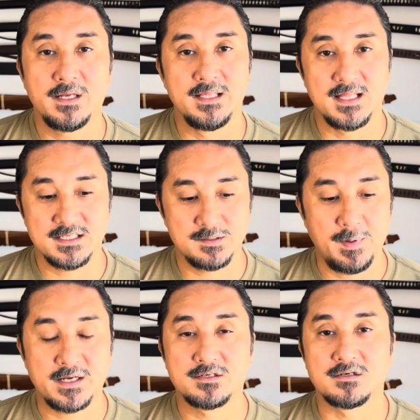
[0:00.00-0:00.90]
in that
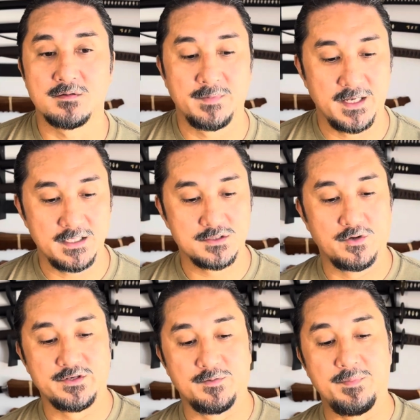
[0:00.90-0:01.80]
spectrum is
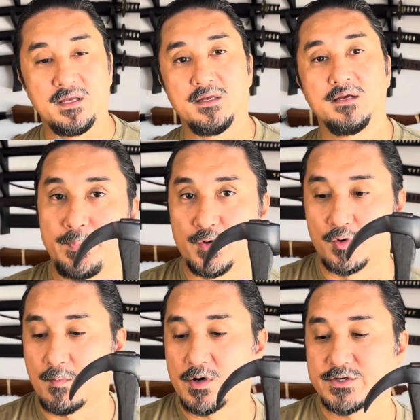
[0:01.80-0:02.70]
going to be
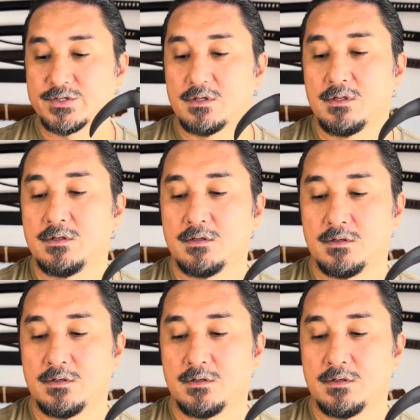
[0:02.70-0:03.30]
pure martial,